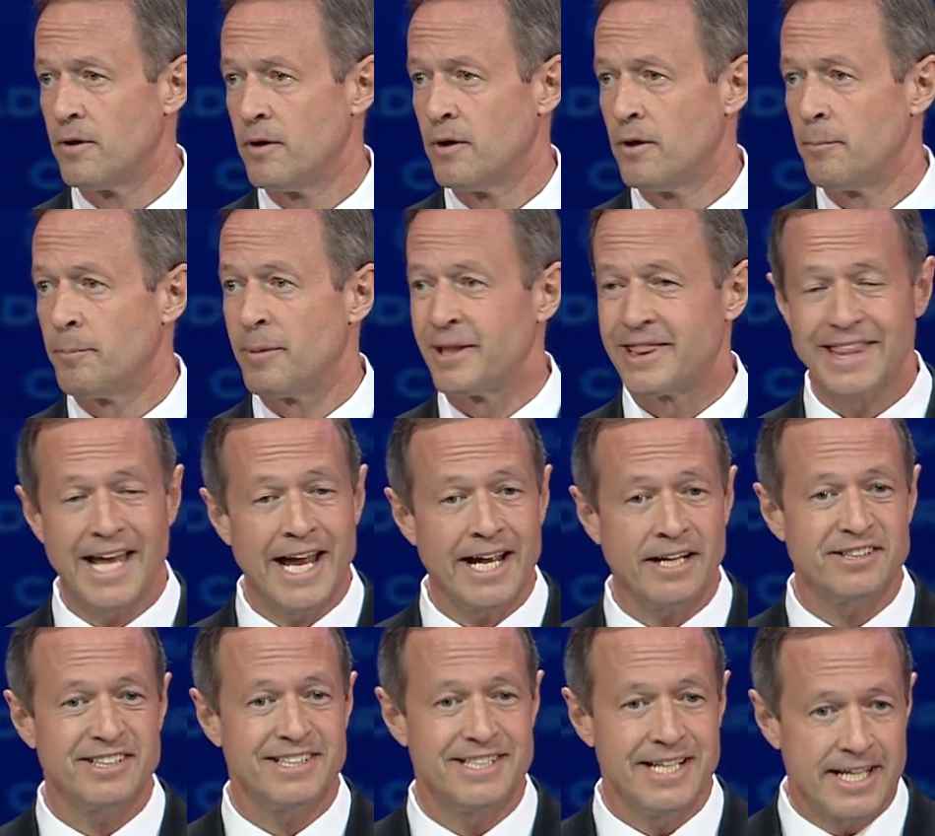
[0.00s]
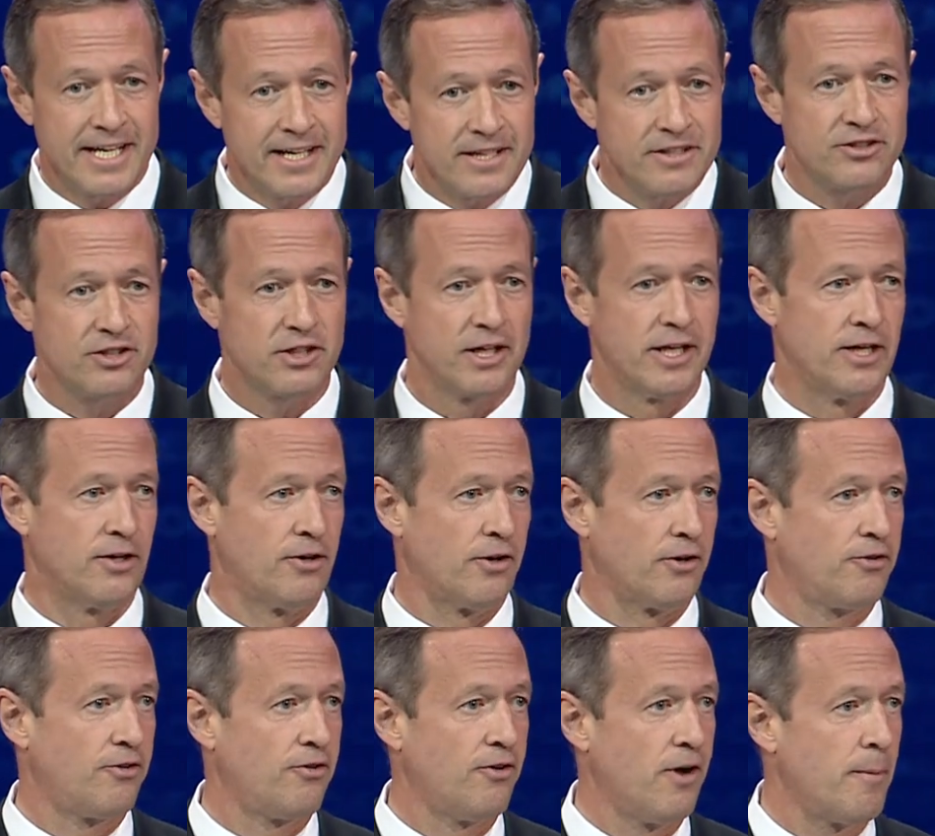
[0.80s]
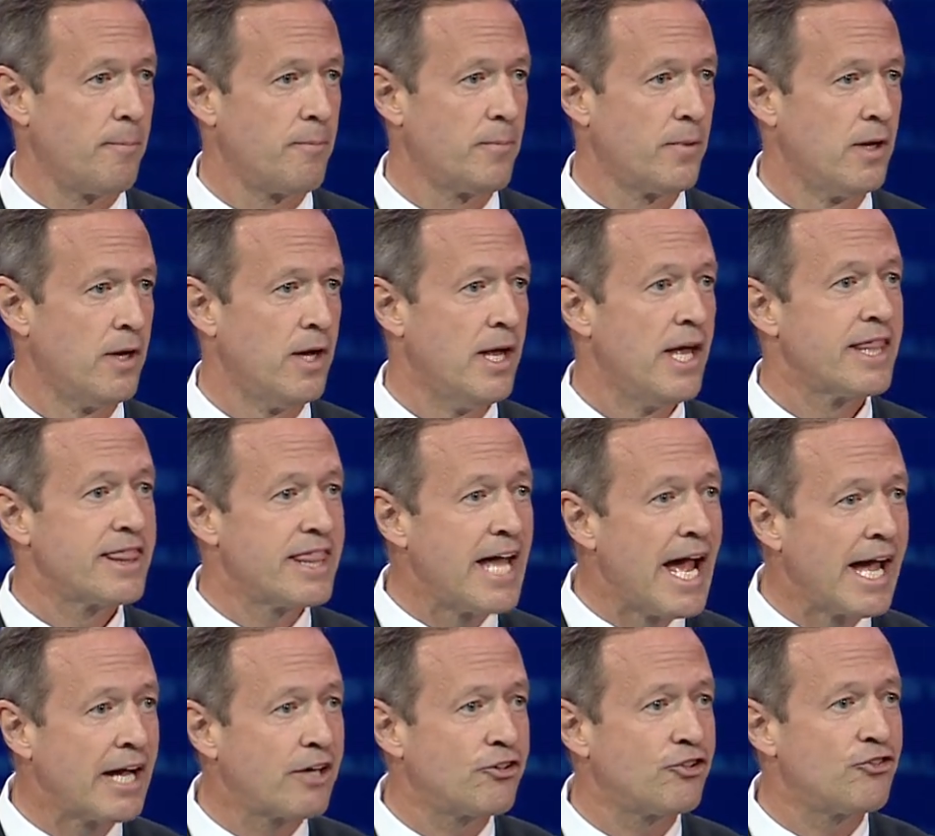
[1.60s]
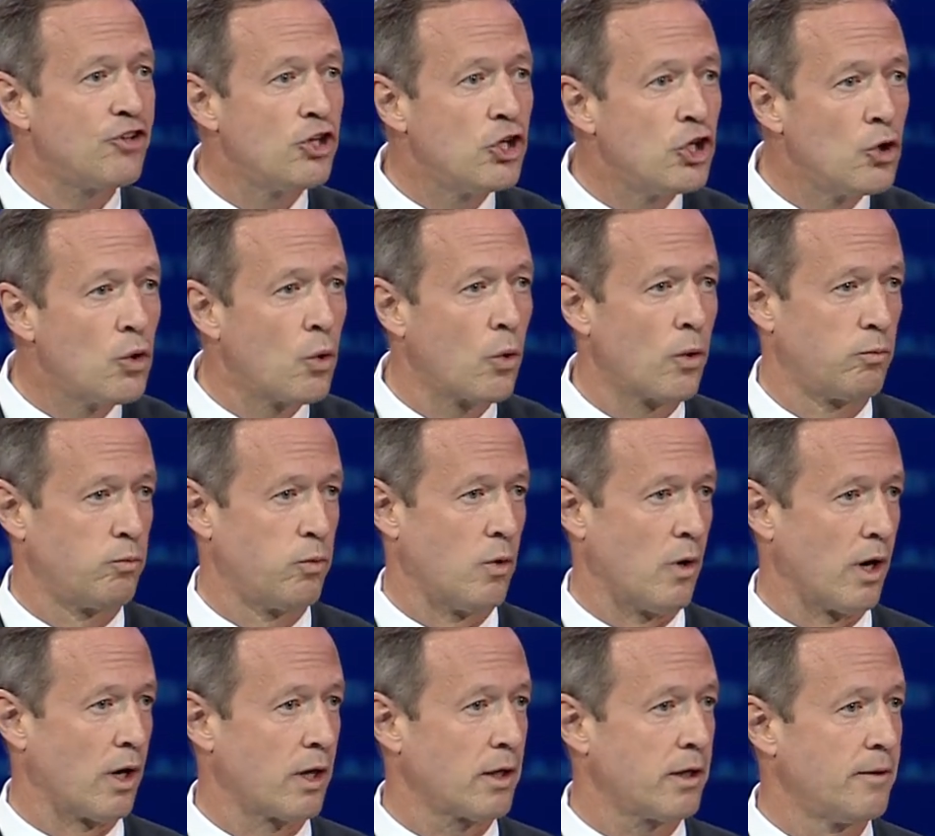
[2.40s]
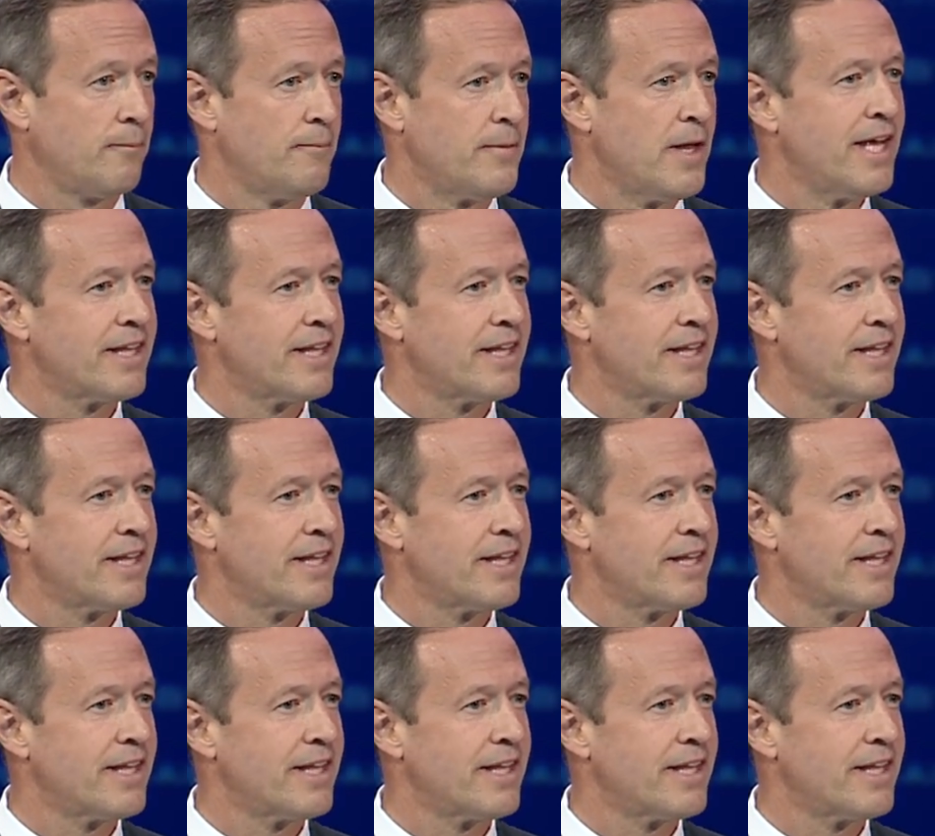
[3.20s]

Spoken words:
But thanks to his leadership, thanks to your work,